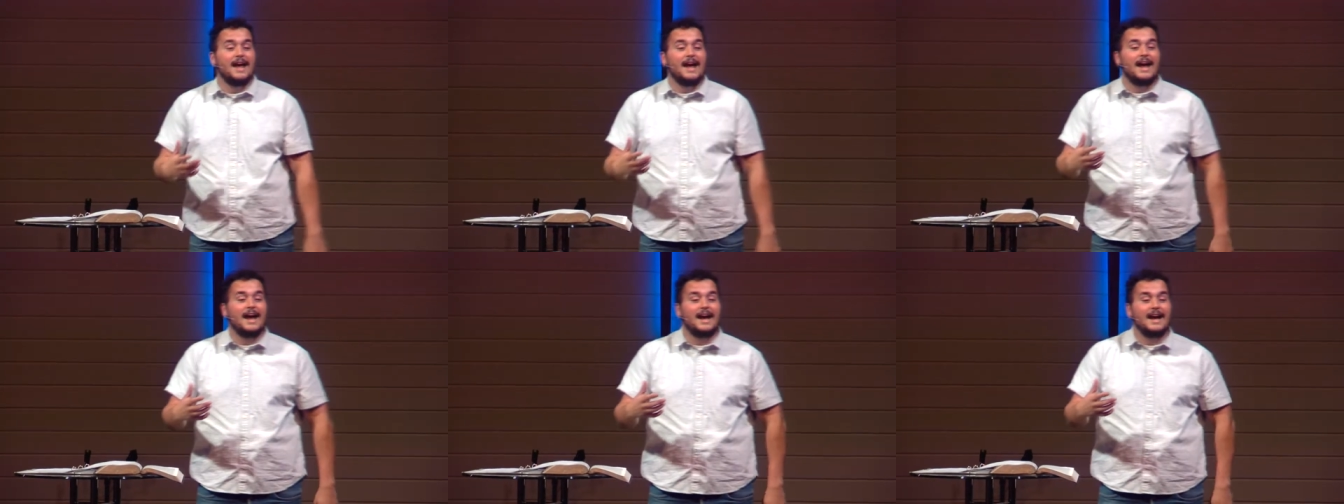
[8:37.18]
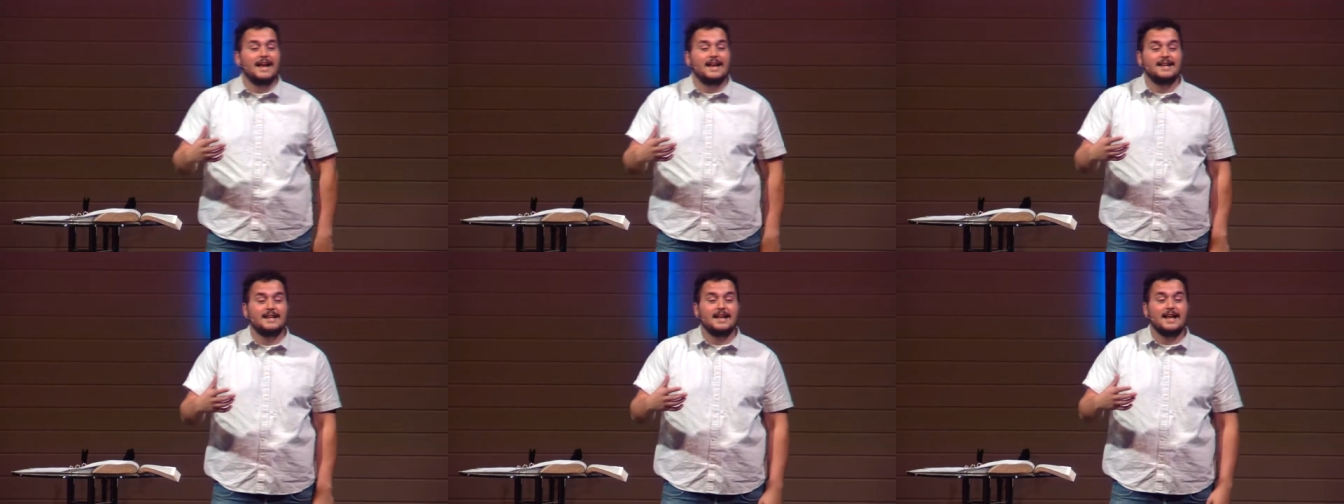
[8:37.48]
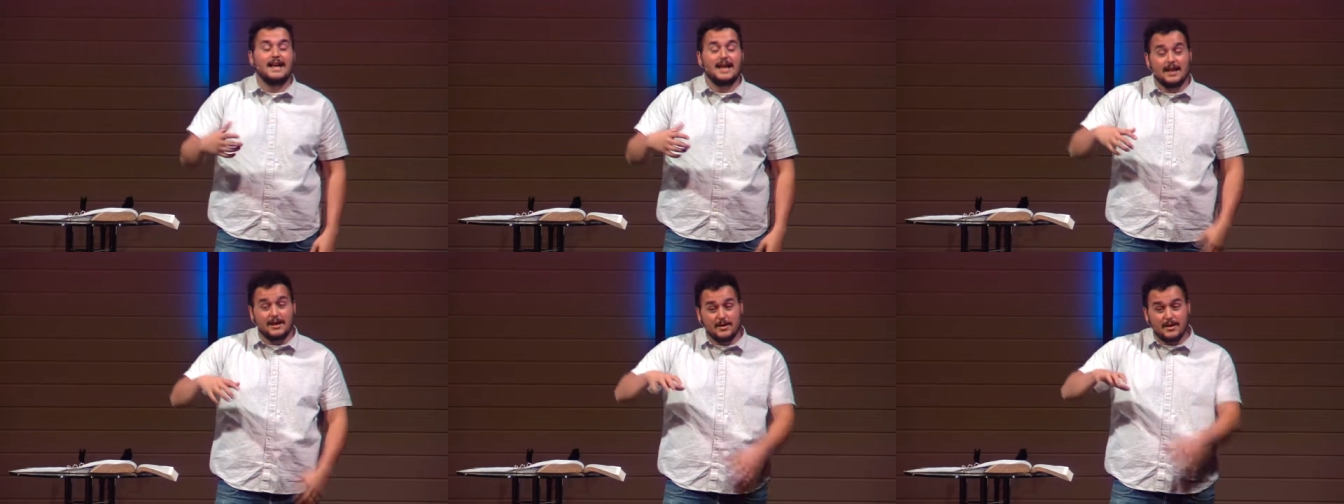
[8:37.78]
and
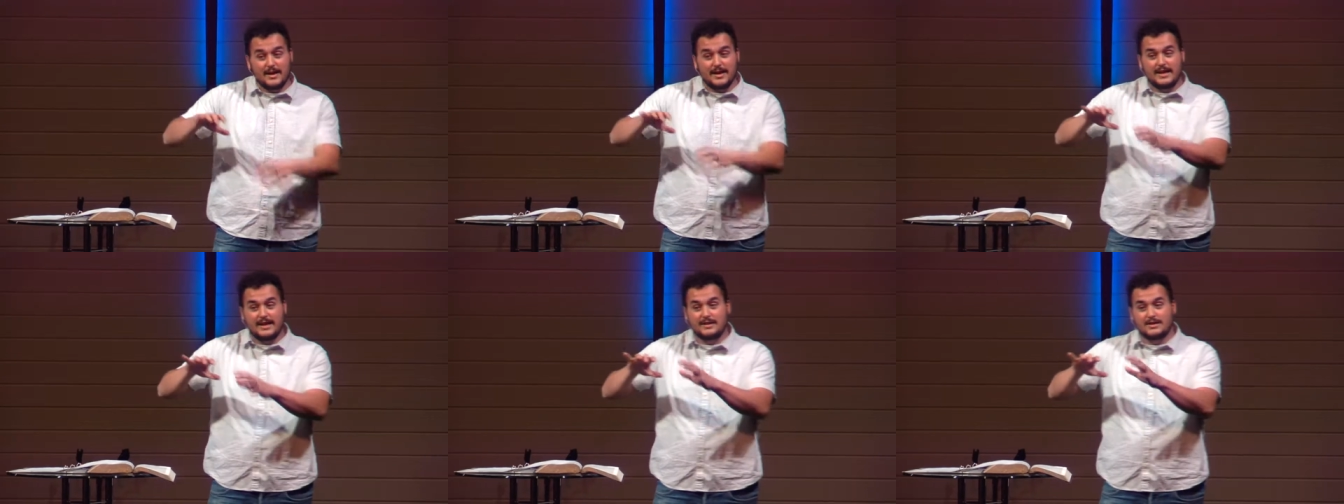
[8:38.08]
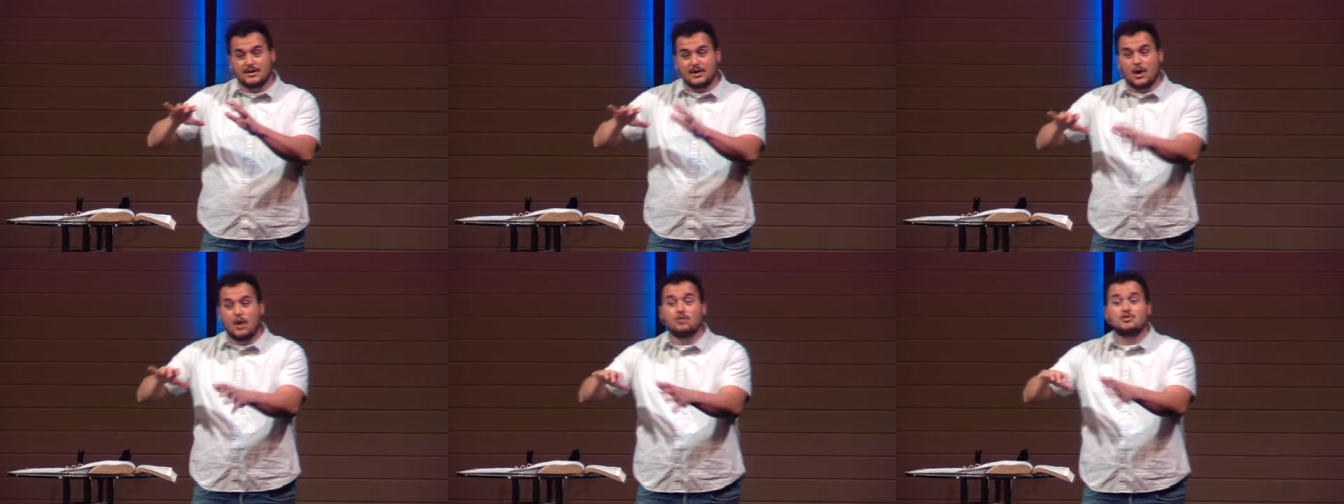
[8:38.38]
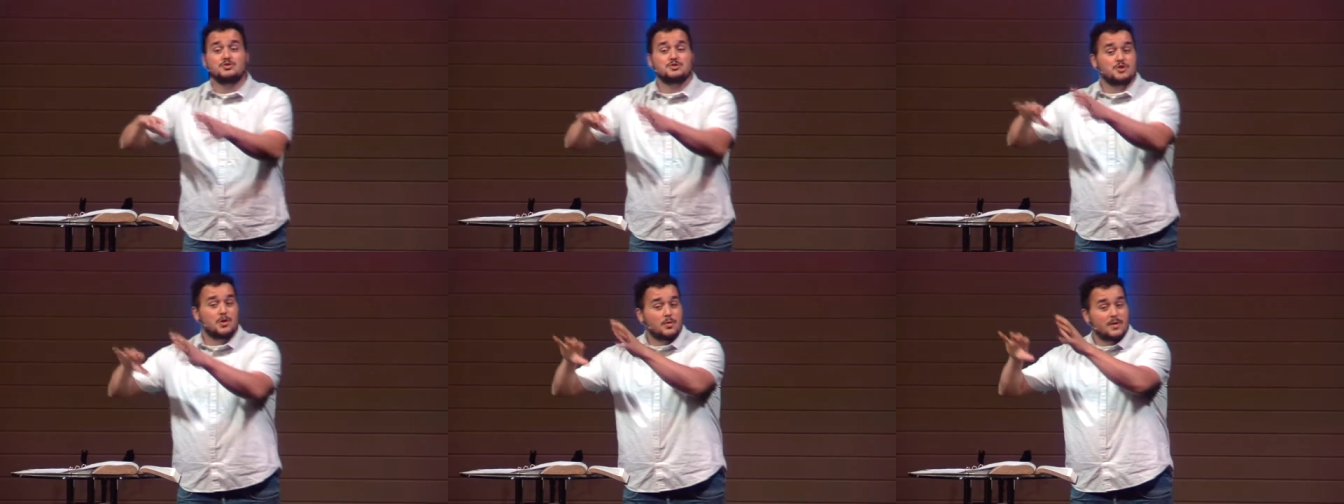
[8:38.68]
it, the
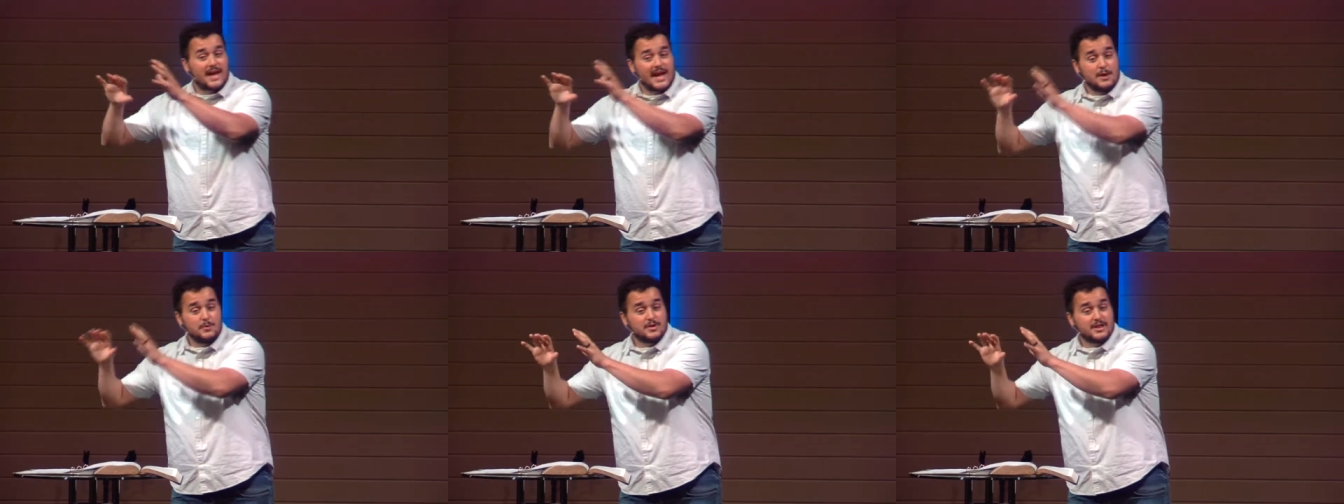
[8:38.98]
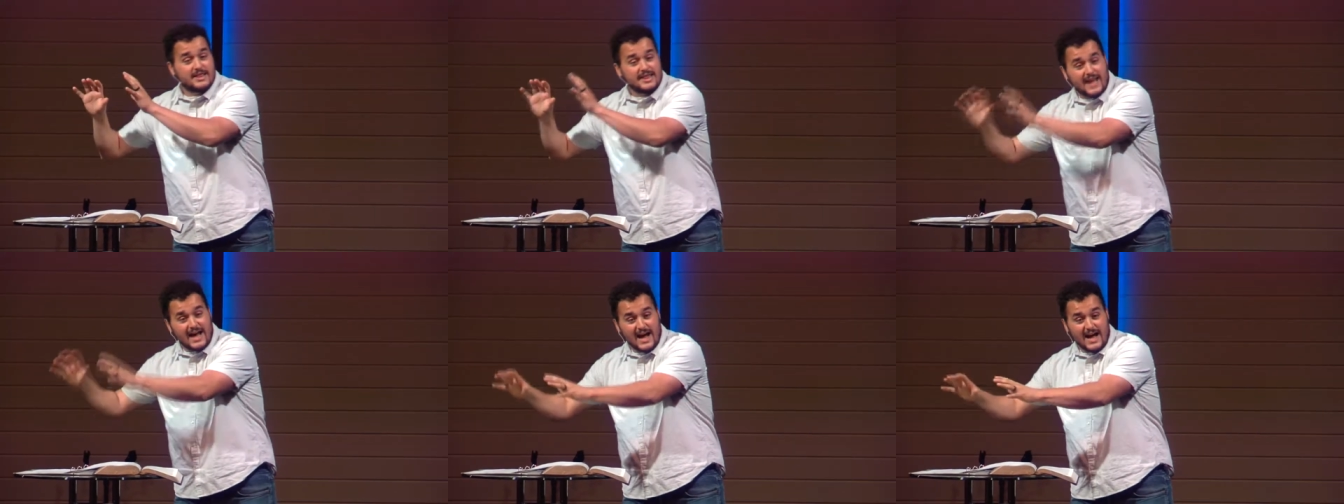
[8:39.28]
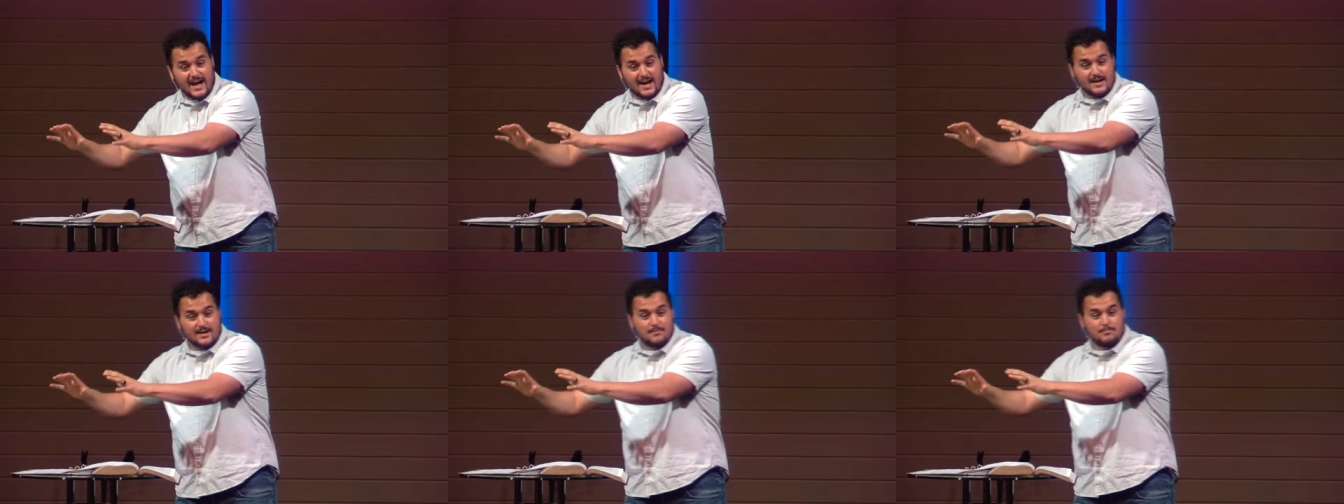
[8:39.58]
coach was okay with
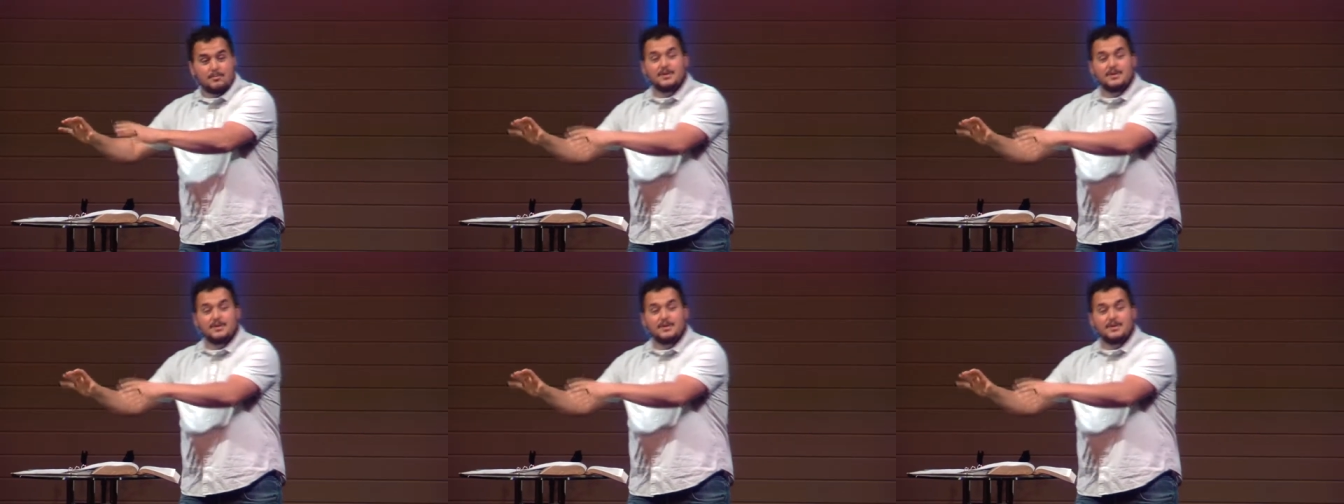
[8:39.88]
that,